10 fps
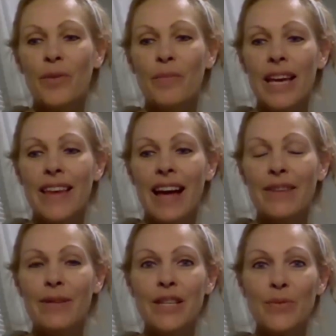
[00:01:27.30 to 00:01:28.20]
For me,
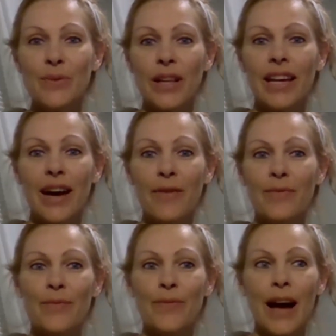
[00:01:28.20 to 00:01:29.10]
that was
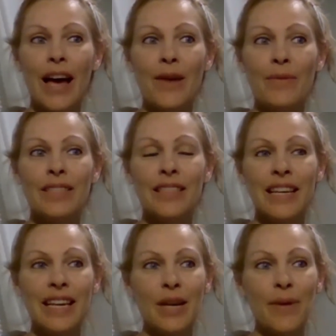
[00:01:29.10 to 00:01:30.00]
I was
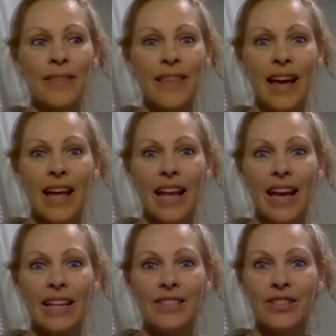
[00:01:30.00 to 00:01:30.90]
thinking about that
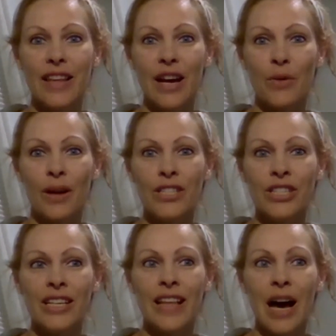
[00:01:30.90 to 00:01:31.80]
answer to that
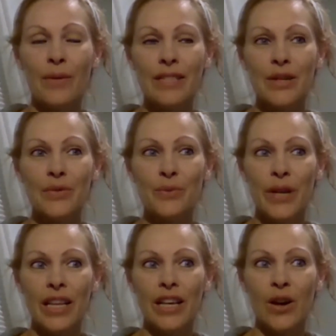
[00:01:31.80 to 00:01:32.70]
question, and that was a
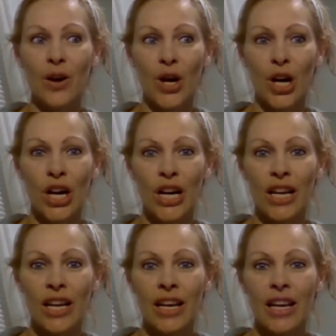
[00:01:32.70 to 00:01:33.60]
really hard